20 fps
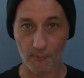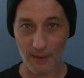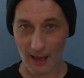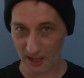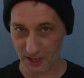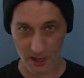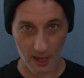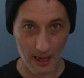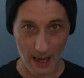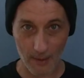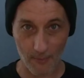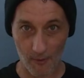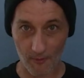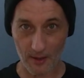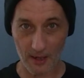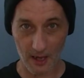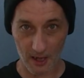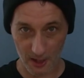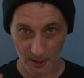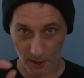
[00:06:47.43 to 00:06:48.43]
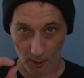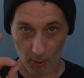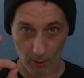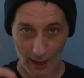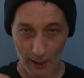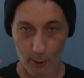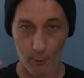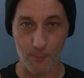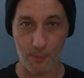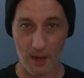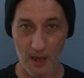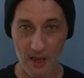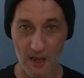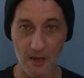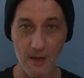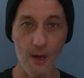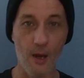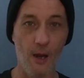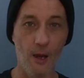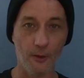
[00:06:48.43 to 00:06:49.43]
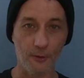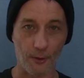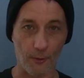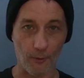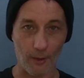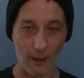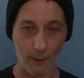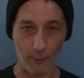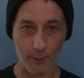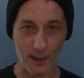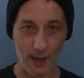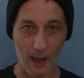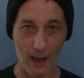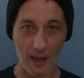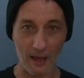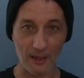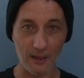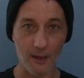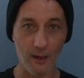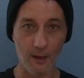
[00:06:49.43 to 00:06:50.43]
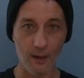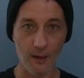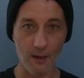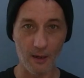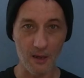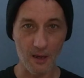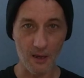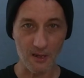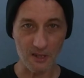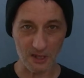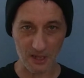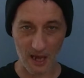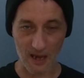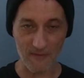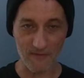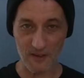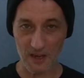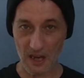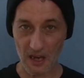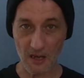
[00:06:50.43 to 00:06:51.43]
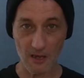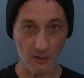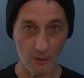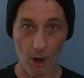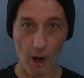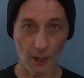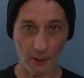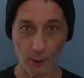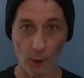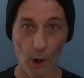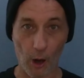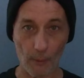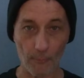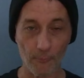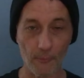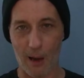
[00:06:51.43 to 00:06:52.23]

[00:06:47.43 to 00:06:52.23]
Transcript: That's the name of it. It's the letter P, the letter K, safety.com.